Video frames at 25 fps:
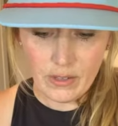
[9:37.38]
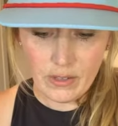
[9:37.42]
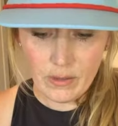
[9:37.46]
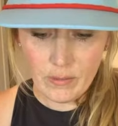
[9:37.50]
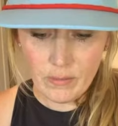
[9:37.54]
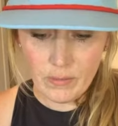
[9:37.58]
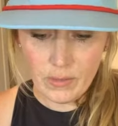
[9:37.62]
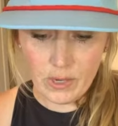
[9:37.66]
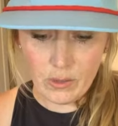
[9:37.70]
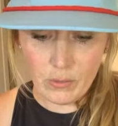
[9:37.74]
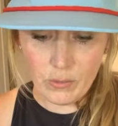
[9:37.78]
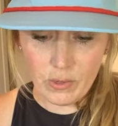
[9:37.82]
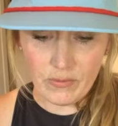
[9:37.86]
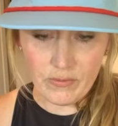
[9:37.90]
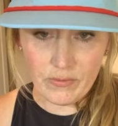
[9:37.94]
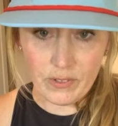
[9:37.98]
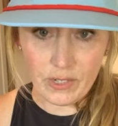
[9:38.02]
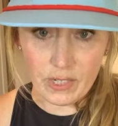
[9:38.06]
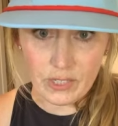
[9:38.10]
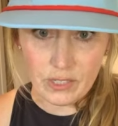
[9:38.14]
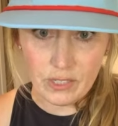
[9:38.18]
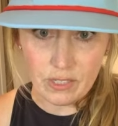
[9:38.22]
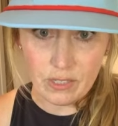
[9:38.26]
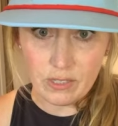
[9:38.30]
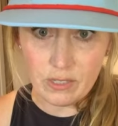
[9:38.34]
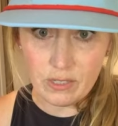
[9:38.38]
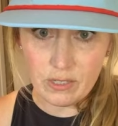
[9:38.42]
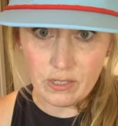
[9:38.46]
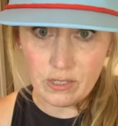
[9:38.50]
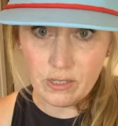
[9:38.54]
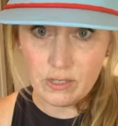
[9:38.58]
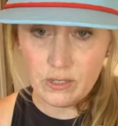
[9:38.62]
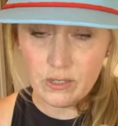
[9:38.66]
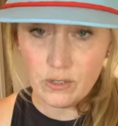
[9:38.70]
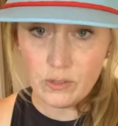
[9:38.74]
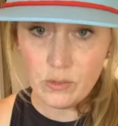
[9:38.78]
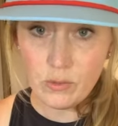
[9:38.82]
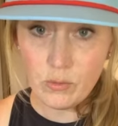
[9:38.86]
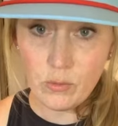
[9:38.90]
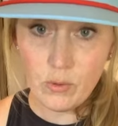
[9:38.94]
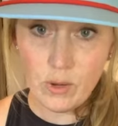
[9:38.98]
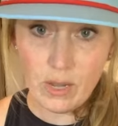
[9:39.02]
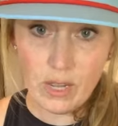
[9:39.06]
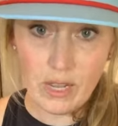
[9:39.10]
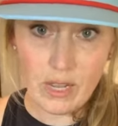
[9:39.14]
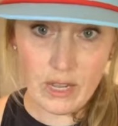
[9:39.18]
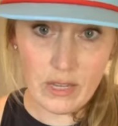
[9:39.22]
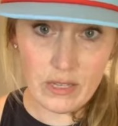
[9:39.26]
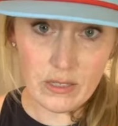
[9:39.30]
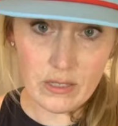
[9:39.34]
I'm going to whip finish this
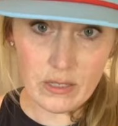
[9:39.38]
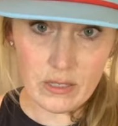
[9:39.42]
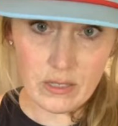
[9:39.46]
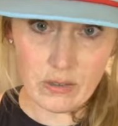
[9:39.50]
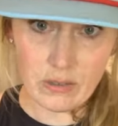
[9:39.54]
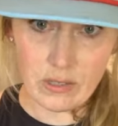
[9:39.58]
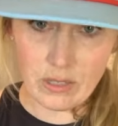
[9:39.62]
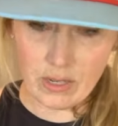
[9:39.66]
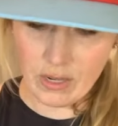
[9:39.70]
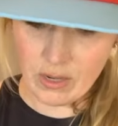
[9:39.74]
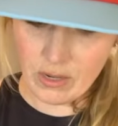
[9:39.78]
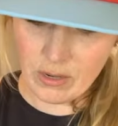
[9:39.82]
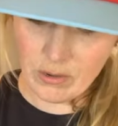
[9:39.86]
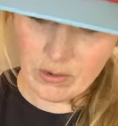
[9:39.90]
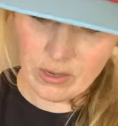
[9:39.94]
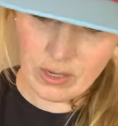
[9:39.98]
twice so it's not going